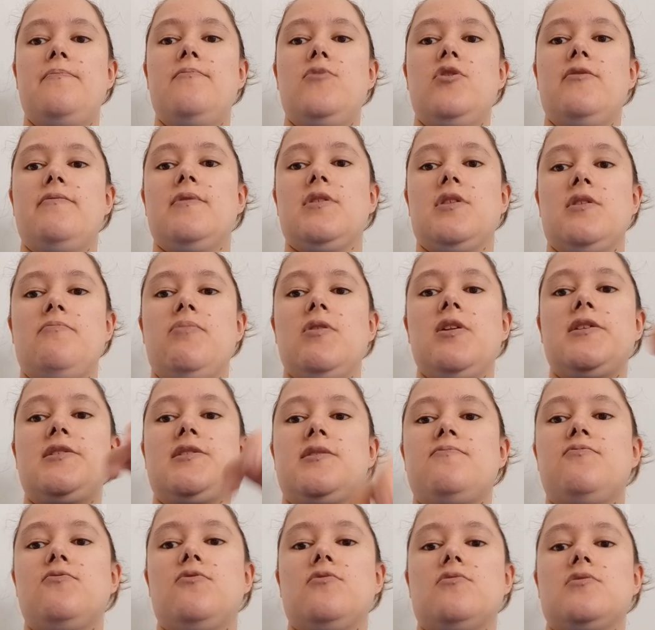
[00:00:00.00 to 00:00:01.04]
within the
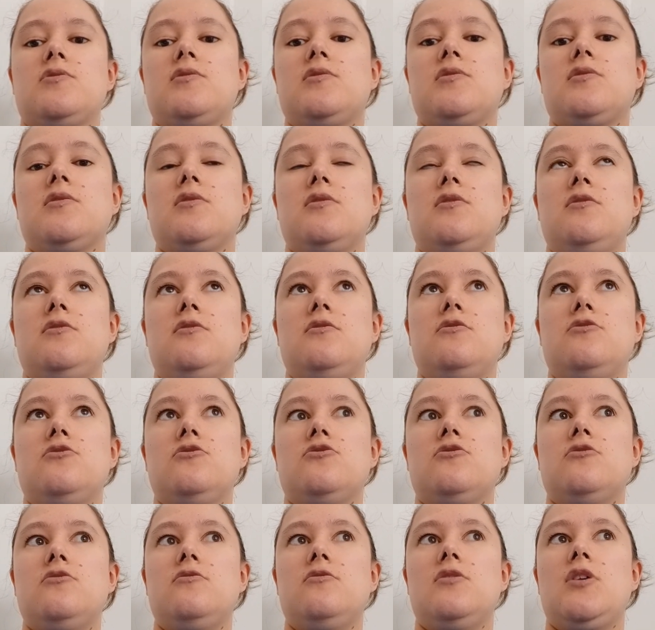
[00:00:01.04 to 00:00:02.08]
police force
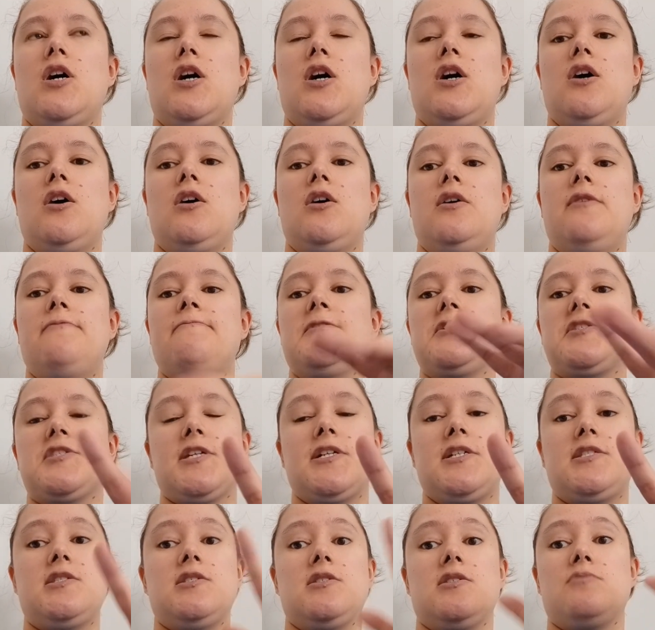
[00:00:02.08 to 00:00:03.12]

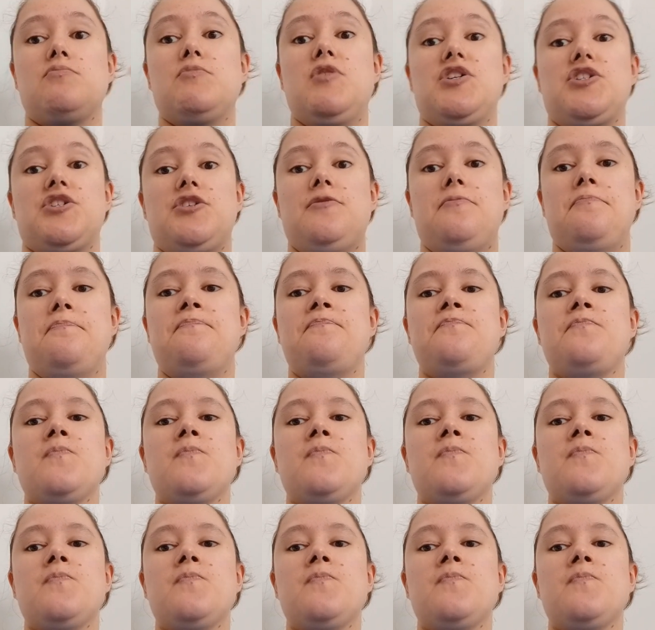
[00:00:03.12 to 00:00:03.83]
investigating this murder.